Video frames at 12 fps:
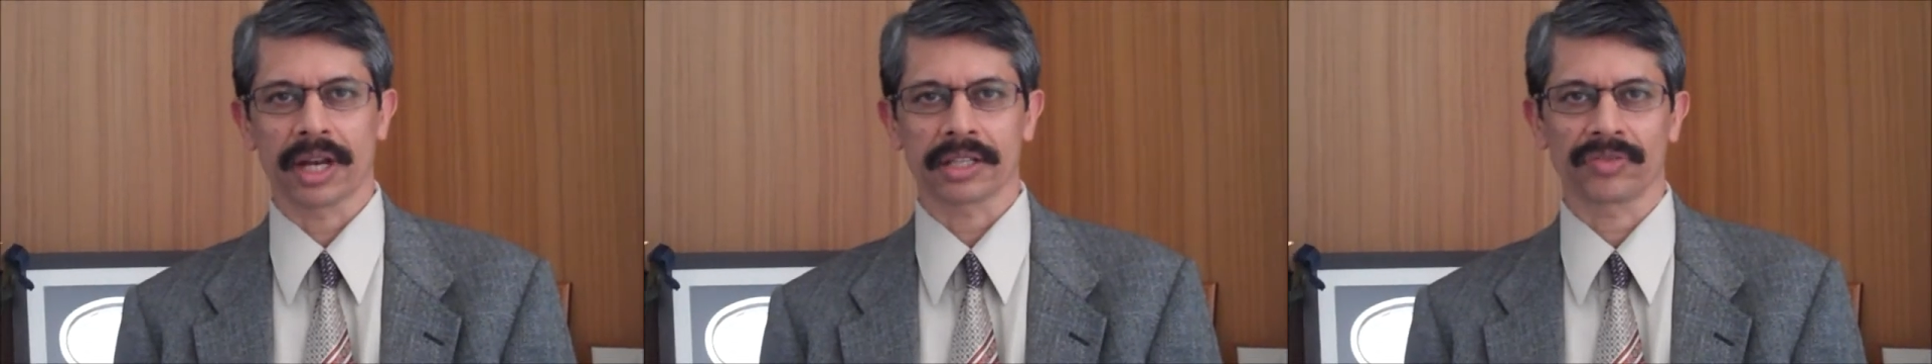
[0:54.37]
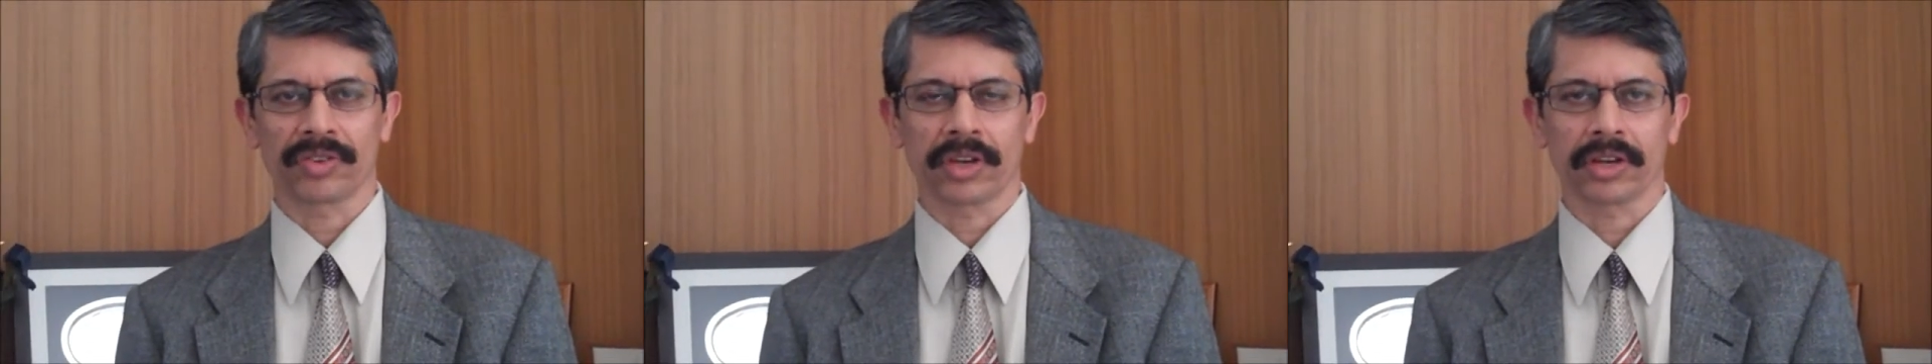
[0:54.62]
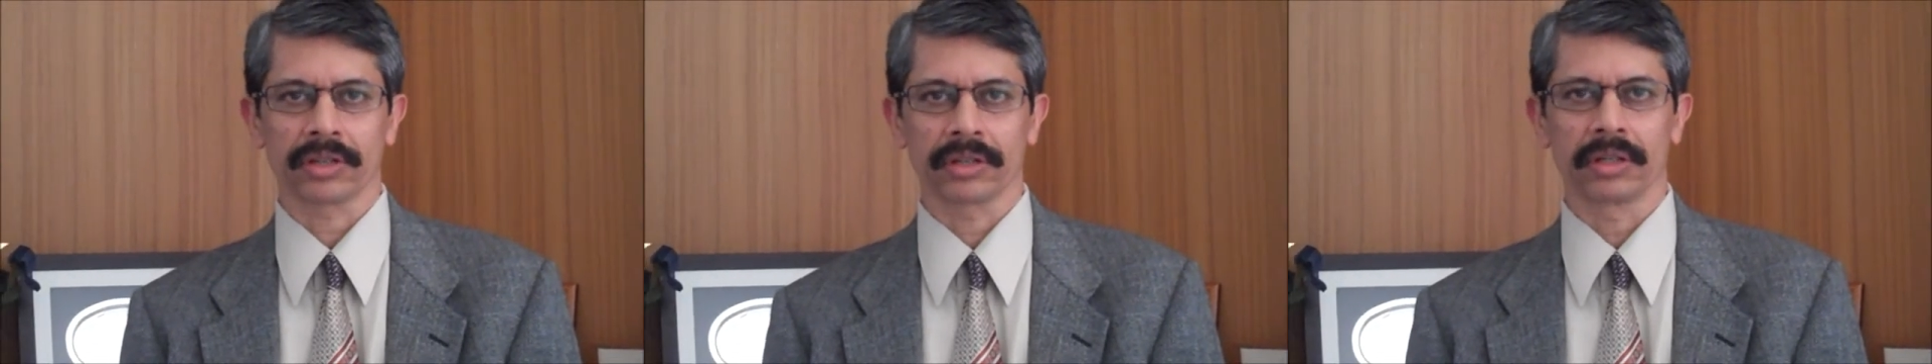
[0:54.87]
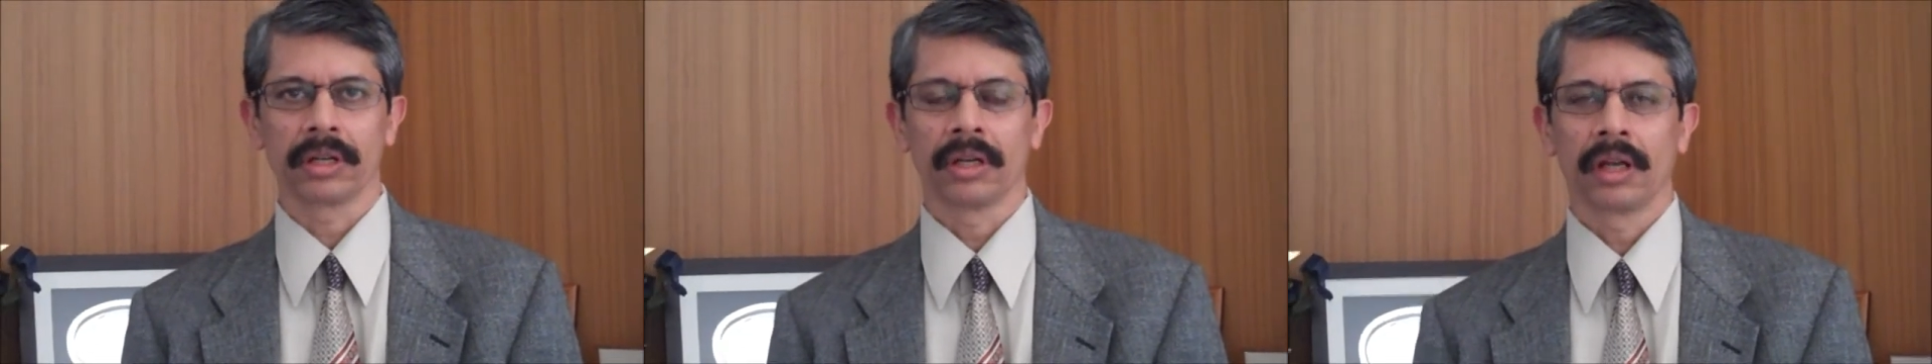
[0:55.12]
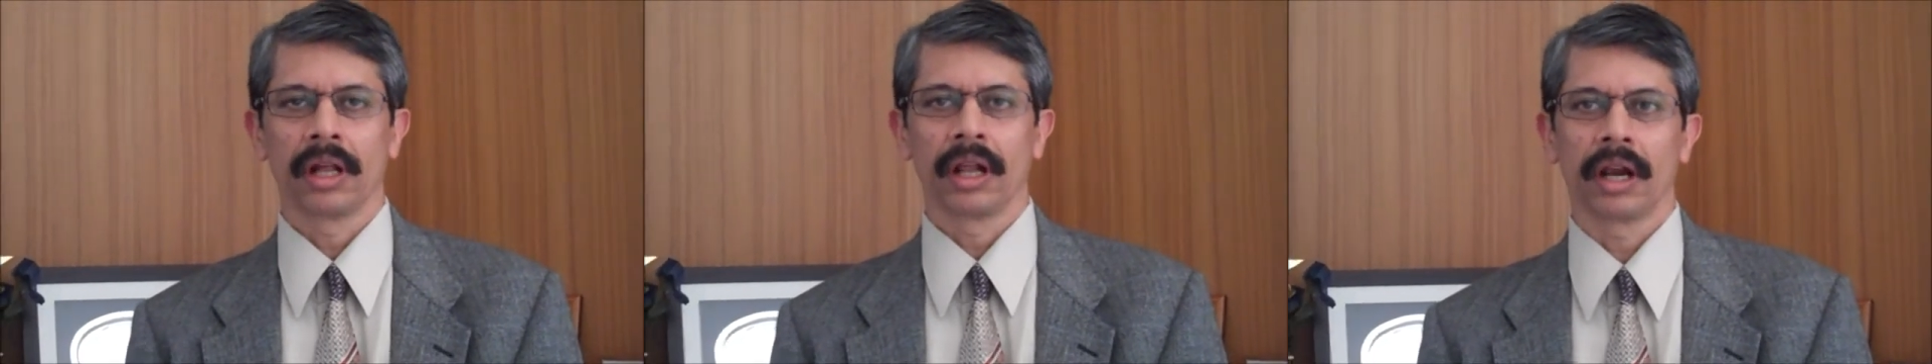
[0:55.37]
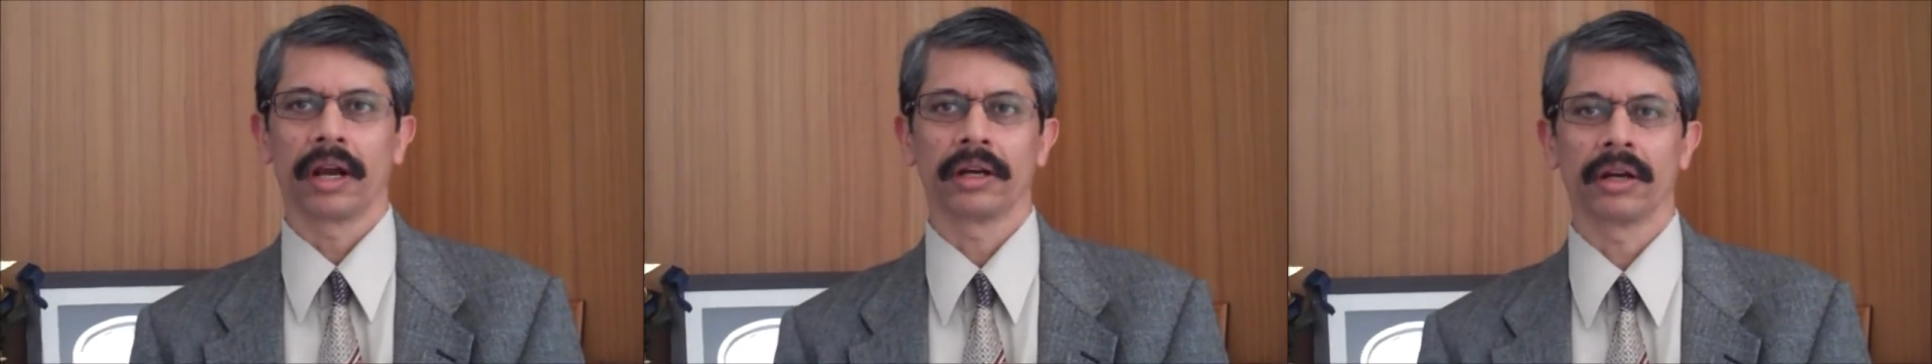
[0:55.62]
classification
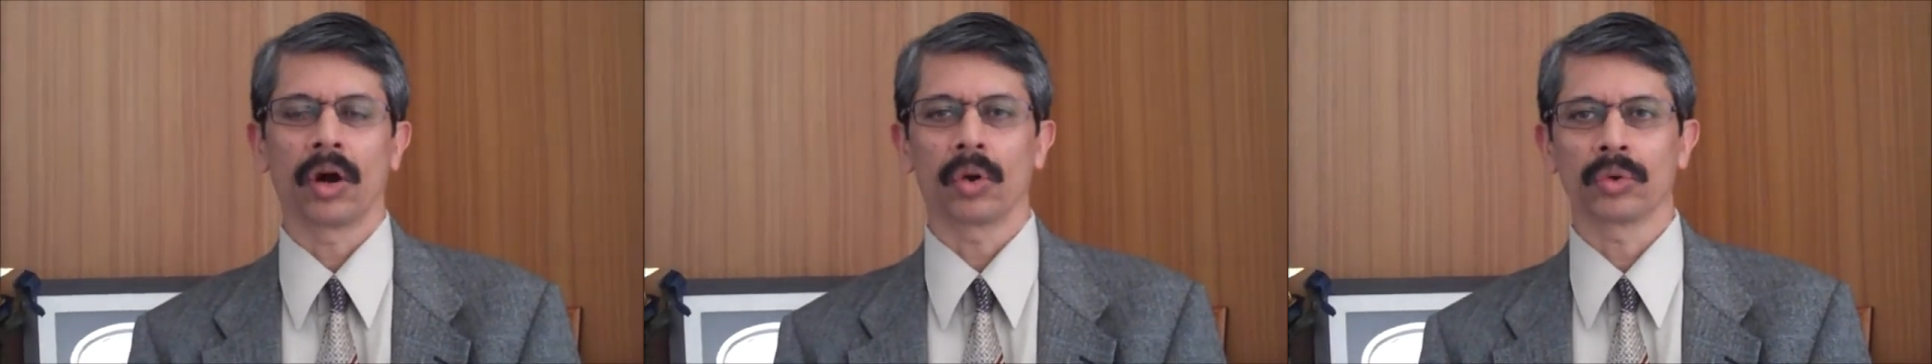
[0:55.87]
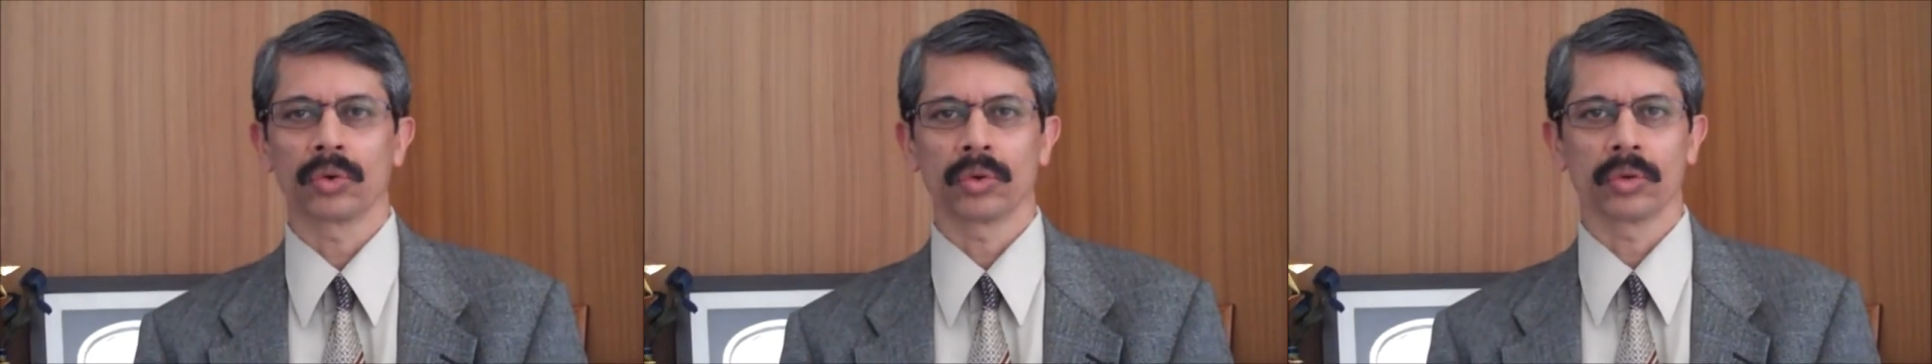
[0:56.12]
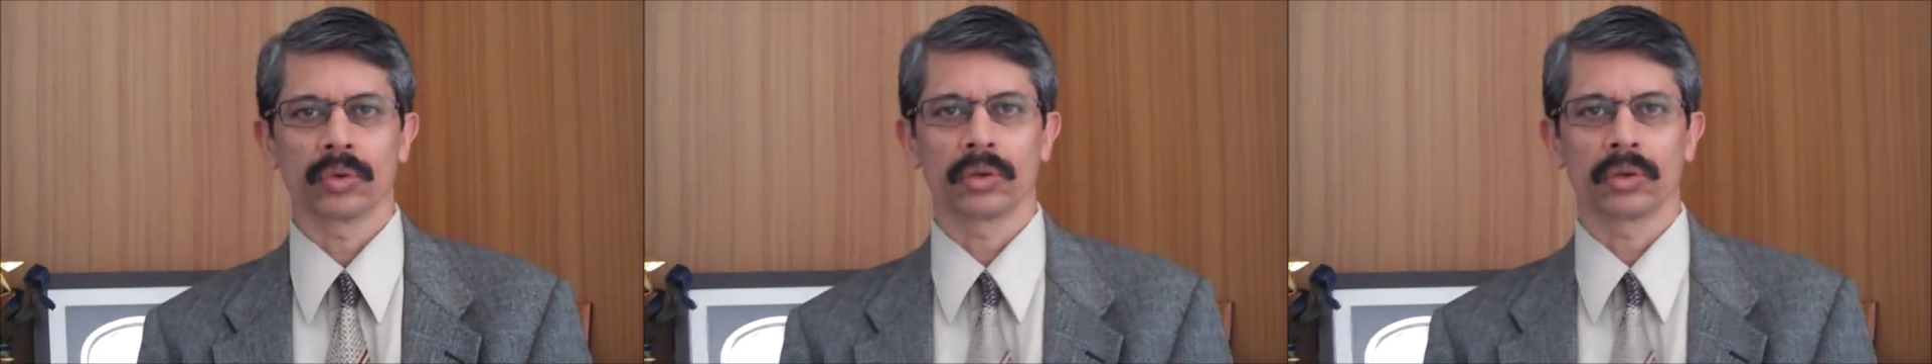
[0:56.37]
and how to